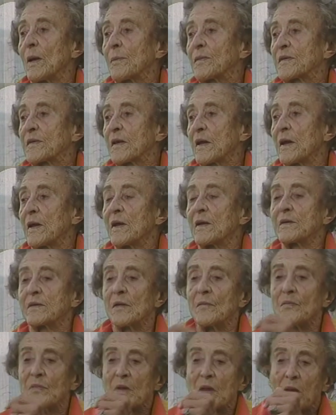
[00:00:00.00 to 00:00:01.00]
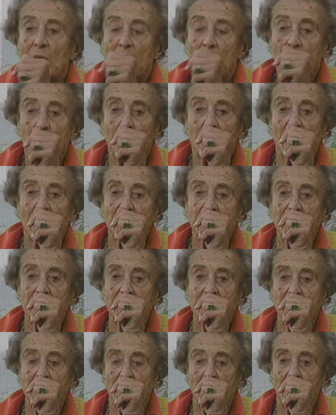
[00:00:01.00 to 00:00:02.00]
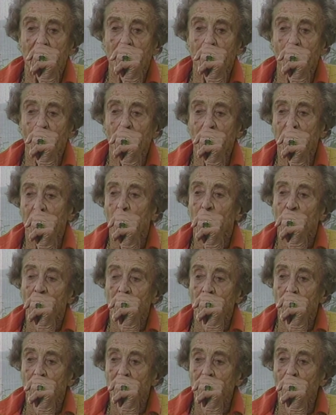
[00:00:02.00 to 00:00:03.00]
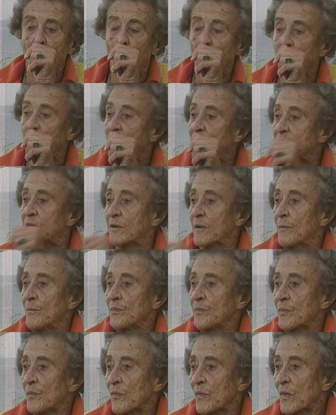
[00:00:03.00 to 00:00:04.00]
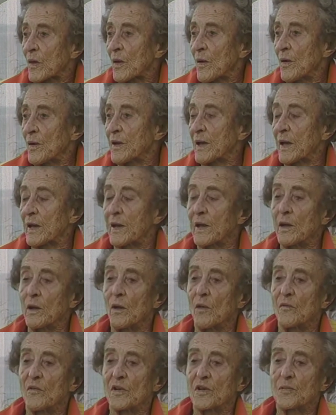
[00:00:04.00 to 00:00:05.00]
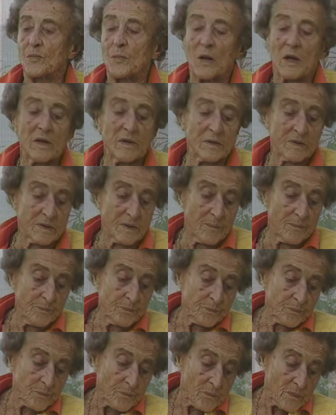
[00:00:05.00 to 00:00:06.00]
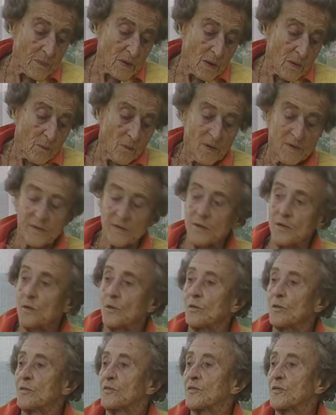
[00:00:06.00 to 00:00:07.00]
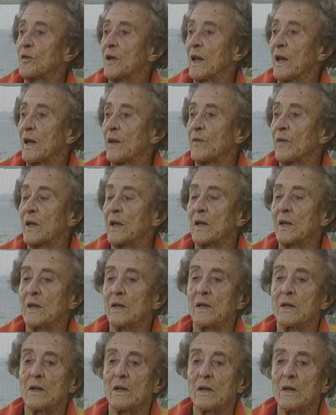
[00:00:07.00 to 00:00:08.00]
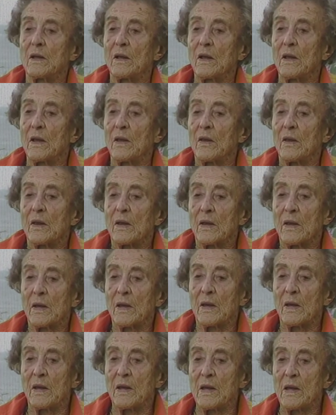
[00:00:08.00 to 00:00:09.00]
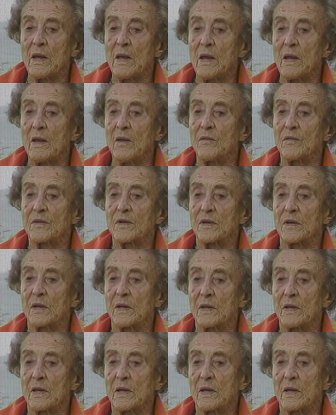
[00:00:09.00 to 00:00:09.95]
upstairs in places that I thought they wouldn't be noticed, taking over space that wasn't used for anything in the eaves and in